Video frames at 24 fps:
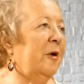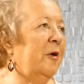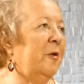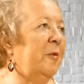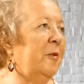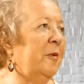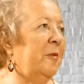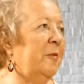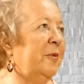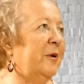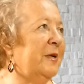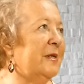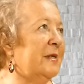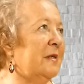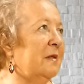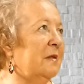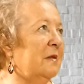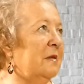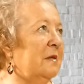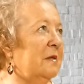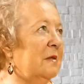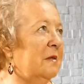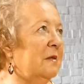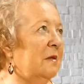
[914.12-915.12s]
open
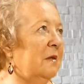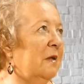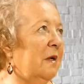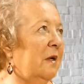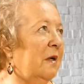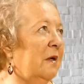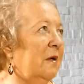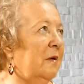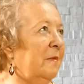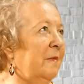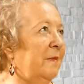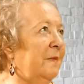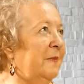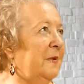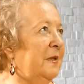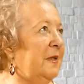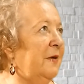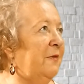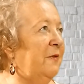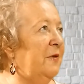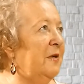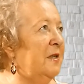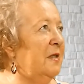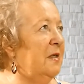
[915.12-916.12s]
prisons,
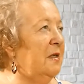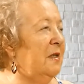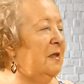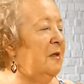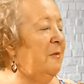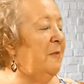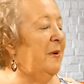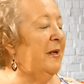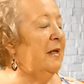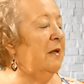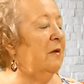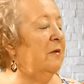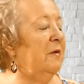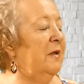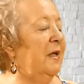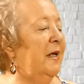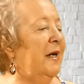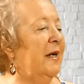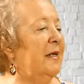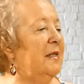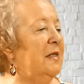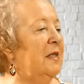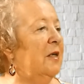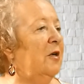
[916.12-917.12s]
different depending on the
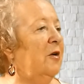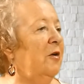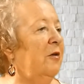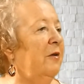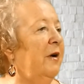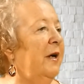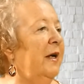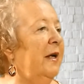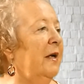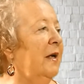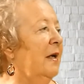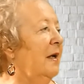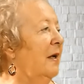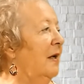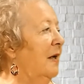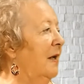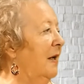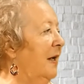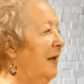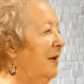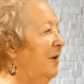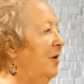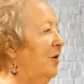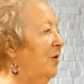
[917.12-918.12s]
category.
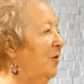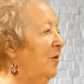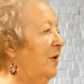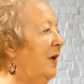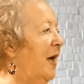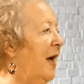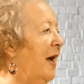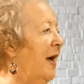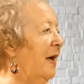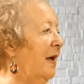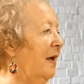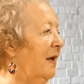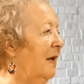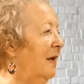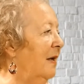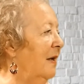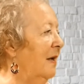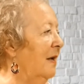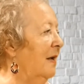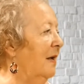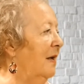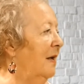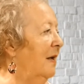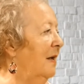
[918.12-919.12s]
In UK,
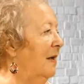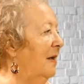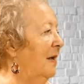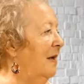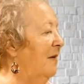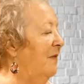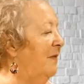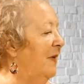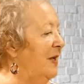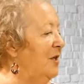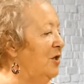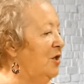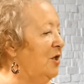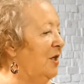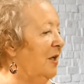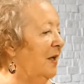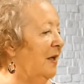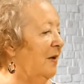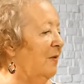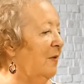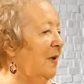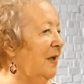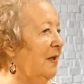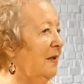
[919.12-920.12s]

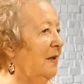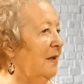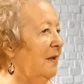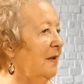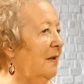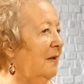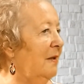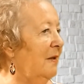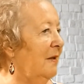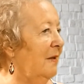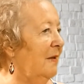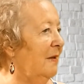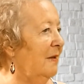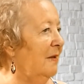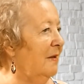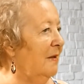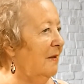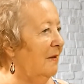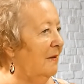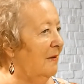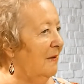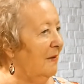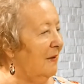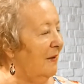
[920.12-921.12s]
eventually, when
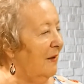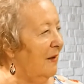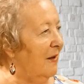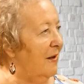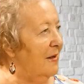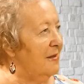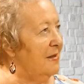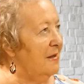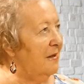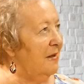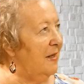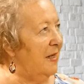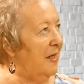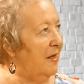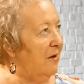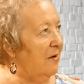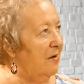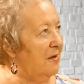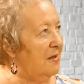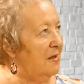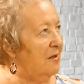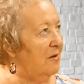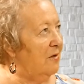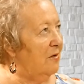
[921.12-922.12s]
the guys are
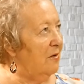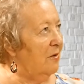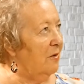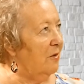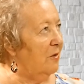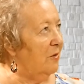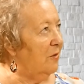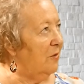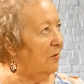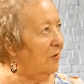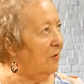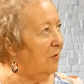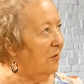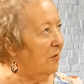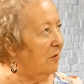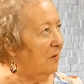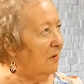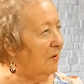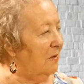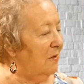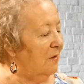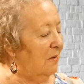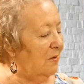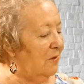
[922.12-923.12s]
near to or
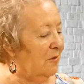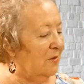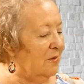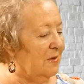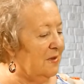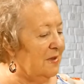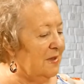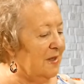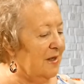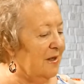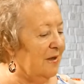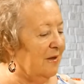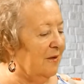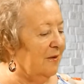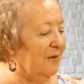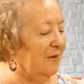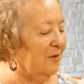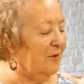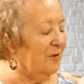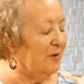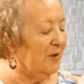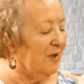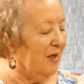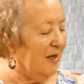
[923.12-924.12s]

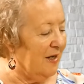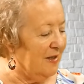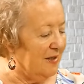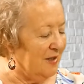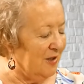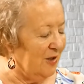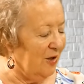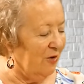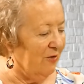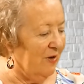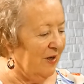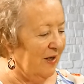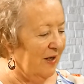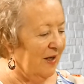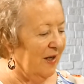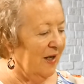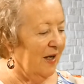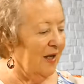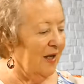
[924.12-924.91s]
good category,